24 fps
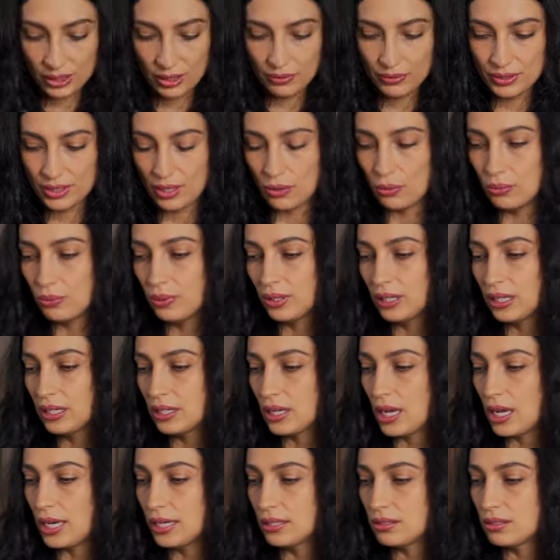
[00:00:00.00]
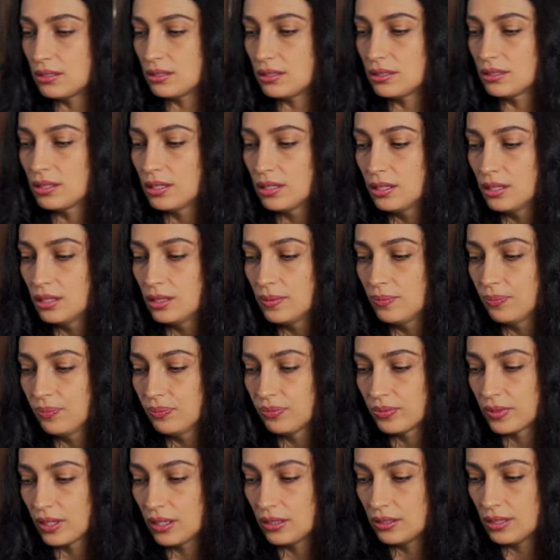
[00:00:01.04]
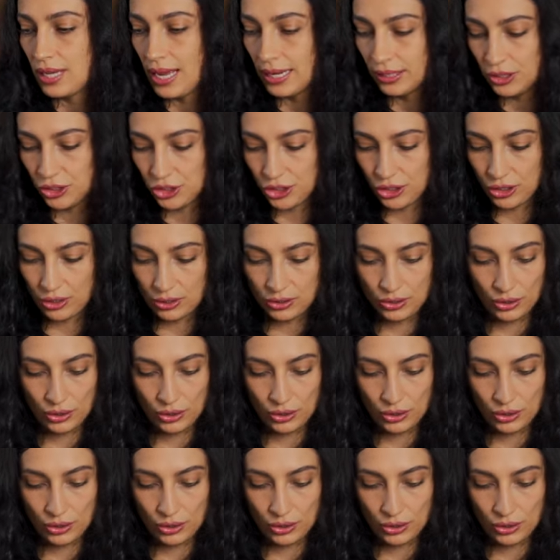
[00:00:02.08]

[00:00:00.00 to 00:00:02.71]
gives a really nice texture